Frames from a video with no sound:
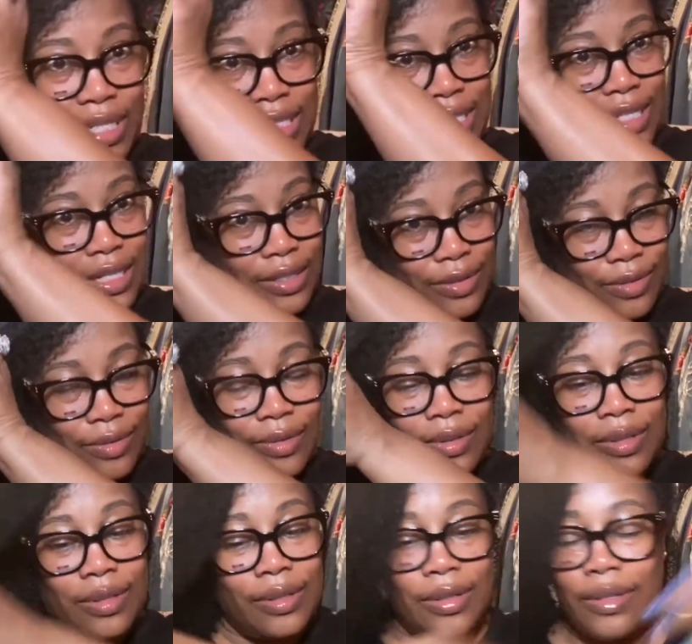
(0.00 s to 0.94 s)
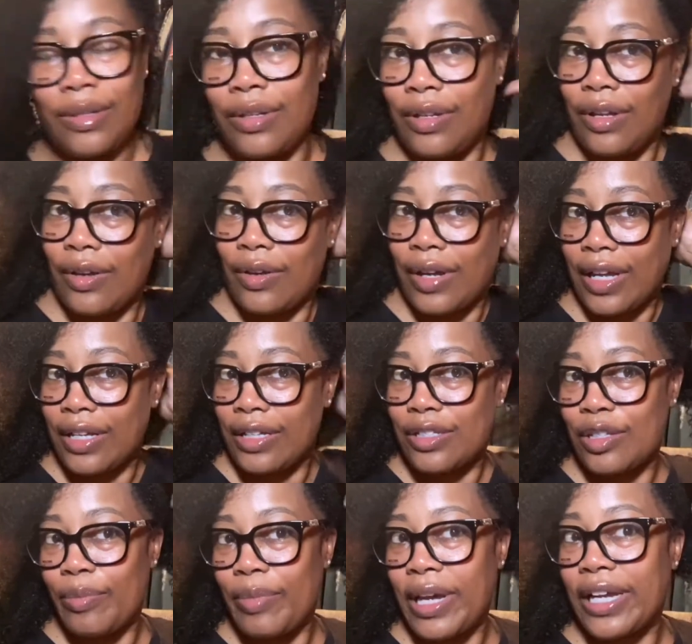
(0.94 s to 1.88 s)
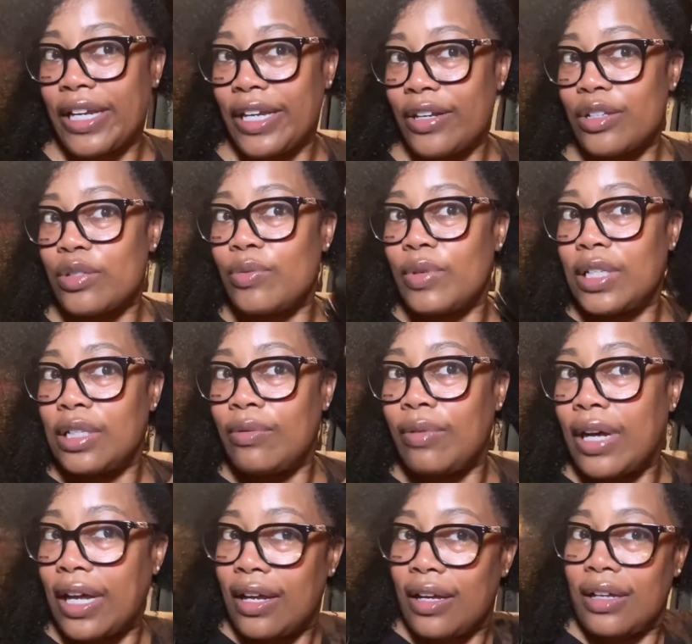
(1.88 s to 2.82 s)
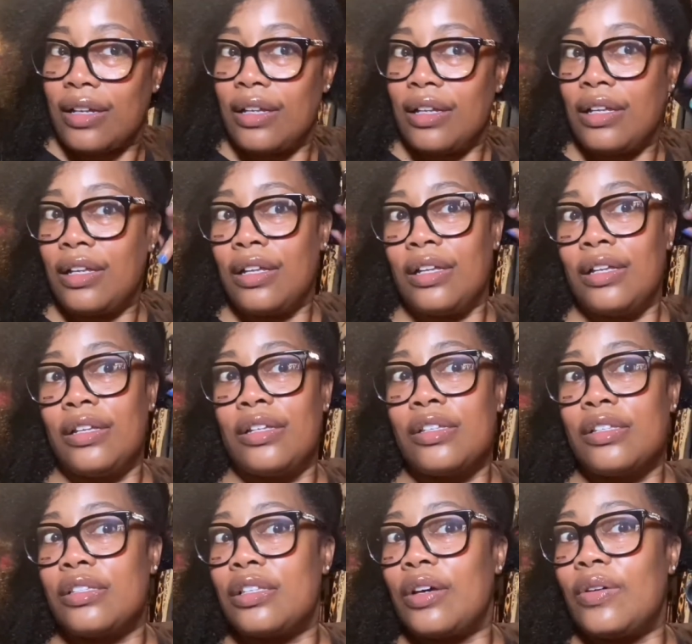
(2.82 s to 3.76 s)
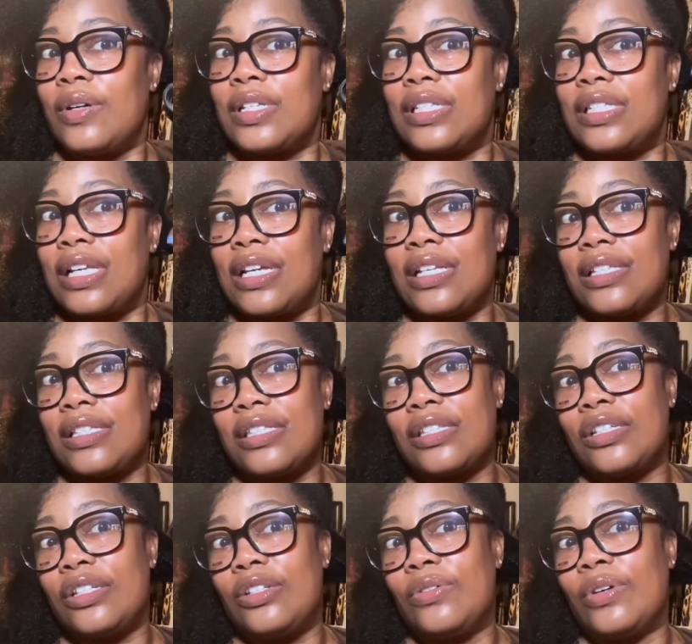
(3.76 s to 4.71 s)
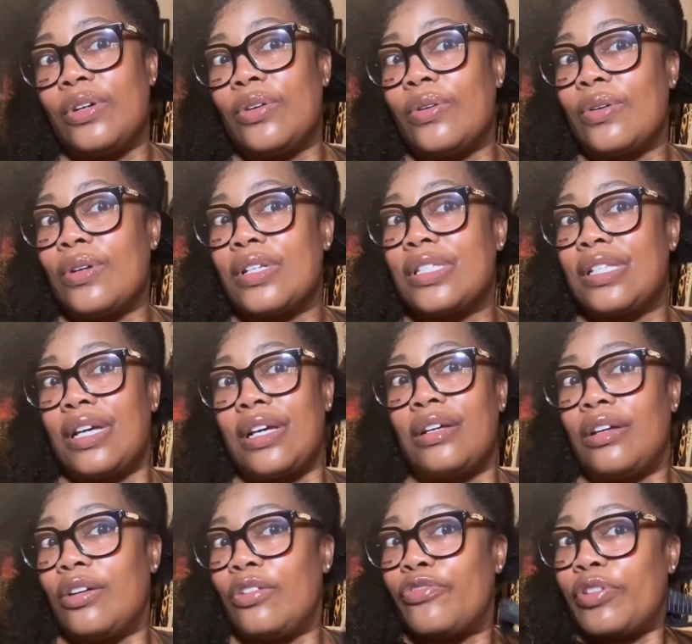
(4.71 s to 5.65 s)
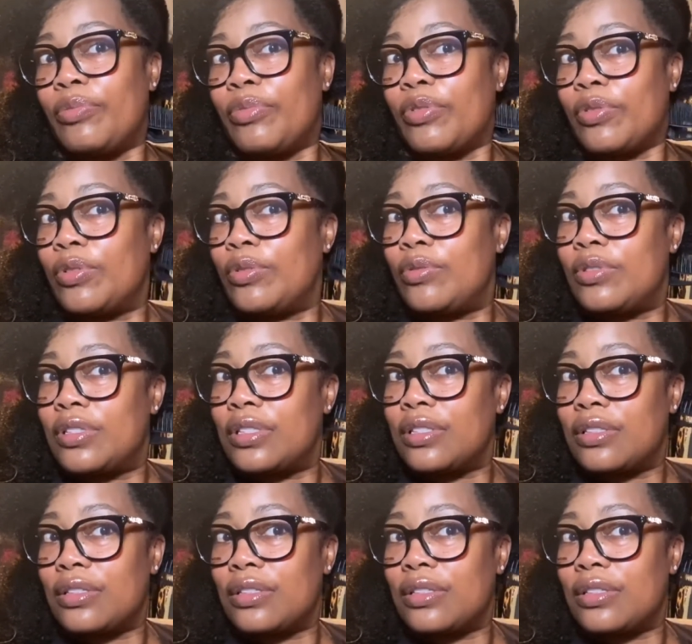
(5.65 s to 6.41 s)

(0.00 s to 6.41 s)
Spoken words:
deal. Okay, so back here is really wet. So it says to do it horizontal from the roots.